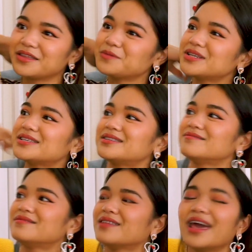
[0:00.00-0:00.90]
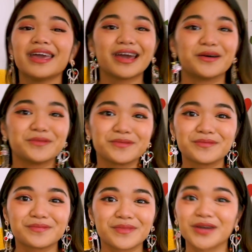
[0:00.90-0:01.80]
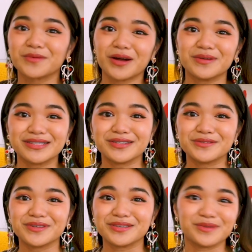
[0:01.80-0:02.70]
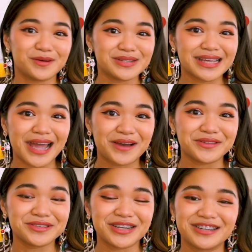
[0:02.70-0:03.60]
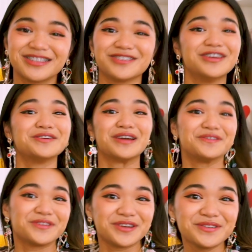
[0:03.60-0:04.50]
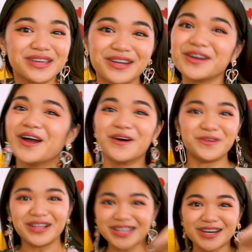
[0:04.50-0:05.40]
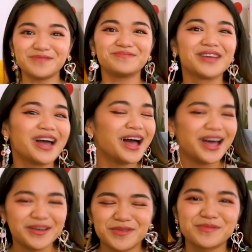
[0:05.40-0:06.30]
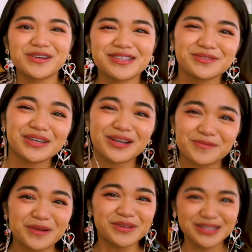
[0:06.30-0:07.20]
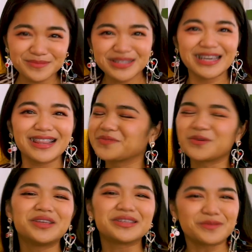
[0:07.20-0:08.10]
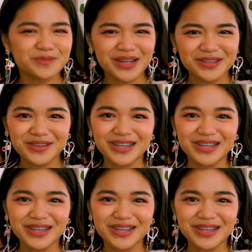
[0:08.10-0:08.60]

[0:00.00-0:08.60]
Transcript: I thought we'd just hang out like we always do, because we always hang out on this channel. So anyway, if you're new here, welcome. What brings you here? My wisdom teeth? What is it? What brought you